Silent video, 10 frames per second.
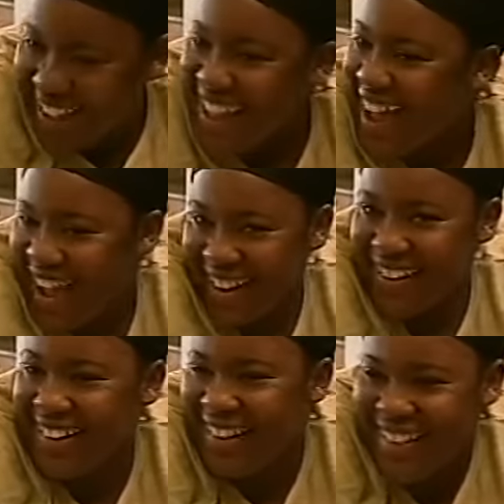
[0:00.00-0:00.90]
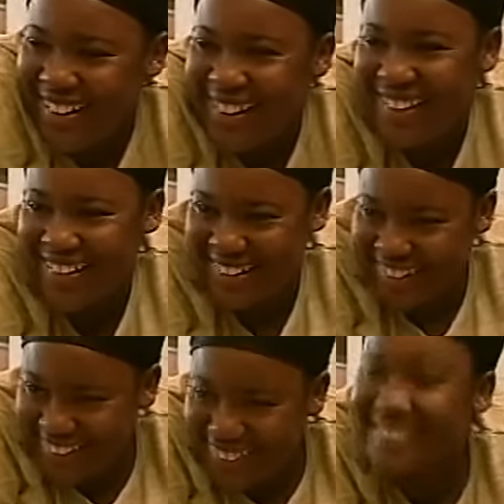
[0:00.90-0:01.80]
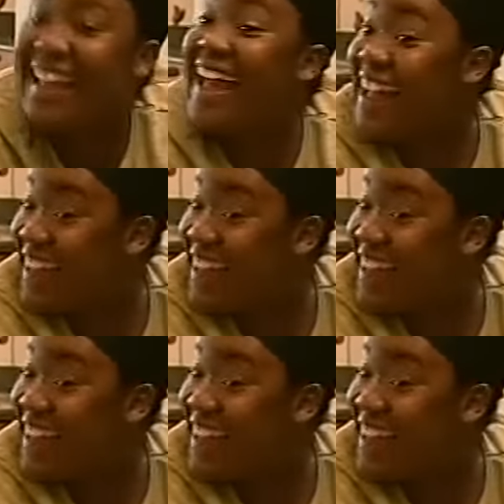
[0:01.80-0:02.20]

asks me to do, I'll do for her because